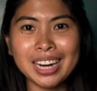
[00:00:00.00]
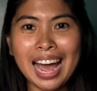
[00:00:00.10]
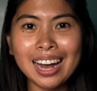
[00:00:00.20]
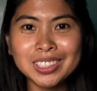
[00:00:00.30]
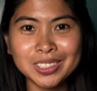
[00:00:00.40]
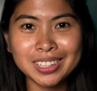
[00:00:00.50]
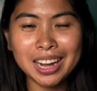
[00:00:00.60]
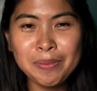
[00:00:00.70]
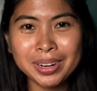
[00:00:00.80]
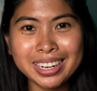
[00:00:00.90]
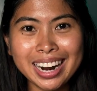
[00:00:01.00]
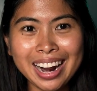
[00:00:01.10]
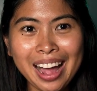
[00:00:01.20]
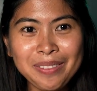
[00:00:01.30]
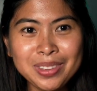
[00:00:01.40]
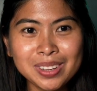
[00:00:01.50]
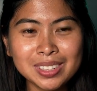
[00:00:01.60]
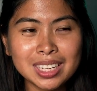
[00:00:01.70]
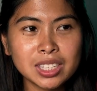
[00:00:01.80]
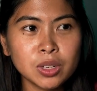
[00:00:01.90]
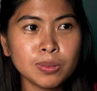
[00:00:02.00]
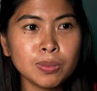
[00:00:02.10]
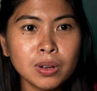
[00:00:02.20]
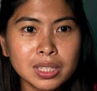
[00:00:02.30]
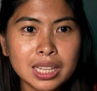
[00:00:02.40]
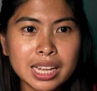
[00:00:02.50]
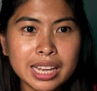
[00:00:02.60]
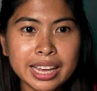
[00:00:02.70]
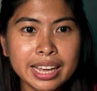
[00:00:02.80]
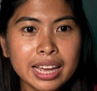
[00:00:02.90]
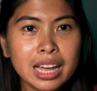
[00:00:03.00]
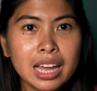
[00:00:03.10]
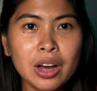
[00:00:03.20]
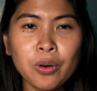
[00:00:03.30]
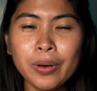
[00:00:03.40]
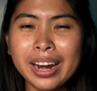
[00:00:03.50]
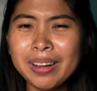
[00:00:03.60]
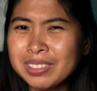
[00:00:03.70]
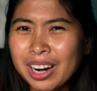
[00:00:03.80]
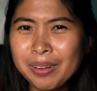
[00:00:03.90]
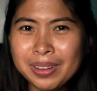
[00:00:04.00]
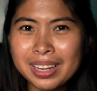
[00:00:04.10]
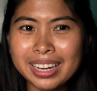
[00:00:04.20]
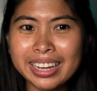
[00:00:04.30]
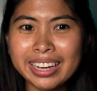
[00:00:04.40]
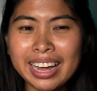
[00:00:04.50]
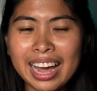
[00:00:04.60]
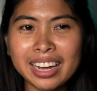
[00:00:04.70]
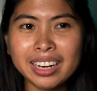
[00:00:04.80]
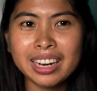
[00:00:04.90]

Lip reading: the action camera that I'm using. So mostly, when I'm traveling, I